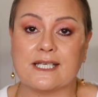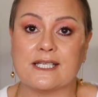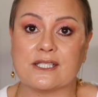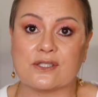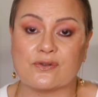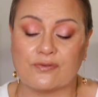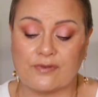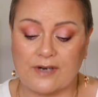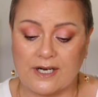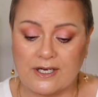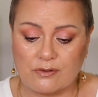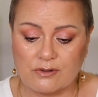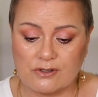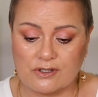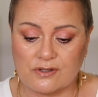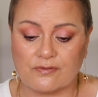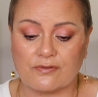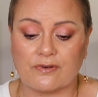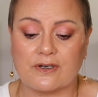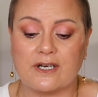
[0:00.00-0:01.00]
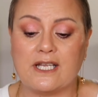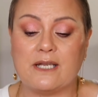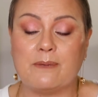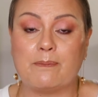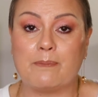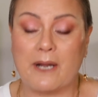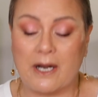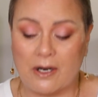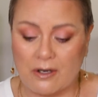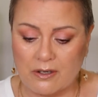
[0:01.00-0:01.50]
it's fragrance
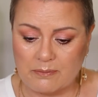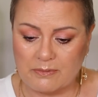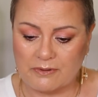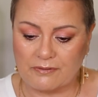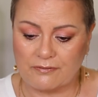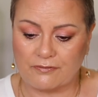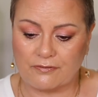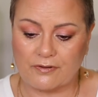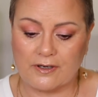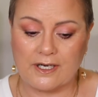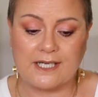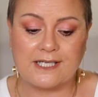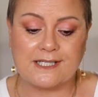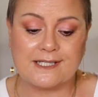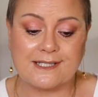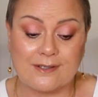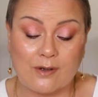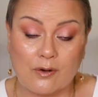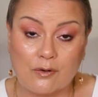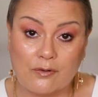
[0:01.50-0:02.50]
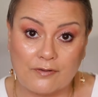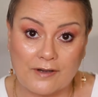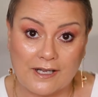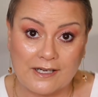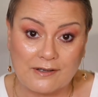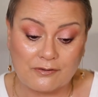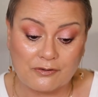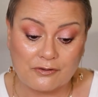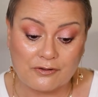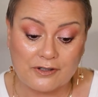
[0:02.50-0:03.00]
free, paraben free,
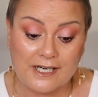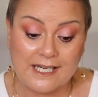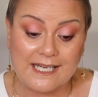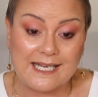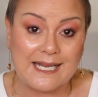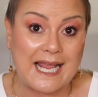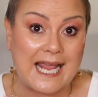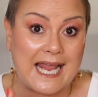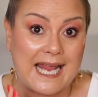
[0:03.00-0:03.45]
sulfate free,